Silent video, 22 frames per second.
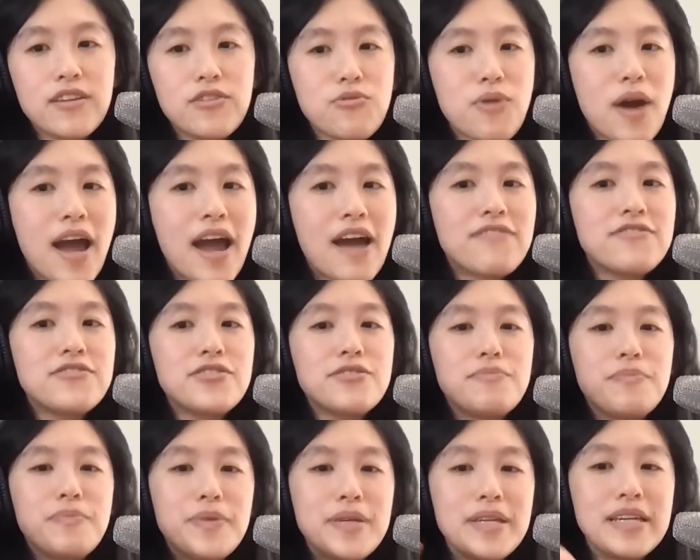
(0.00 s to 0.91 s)
You have
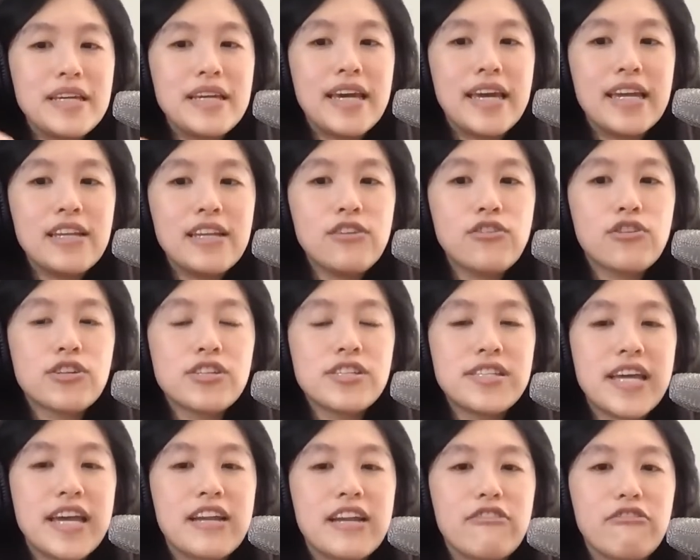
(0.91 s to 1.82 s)
to be in your
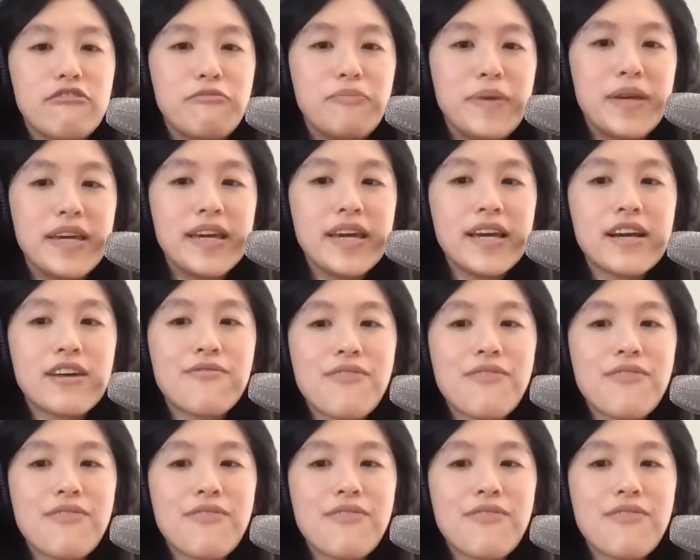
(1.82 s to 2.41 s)
state of being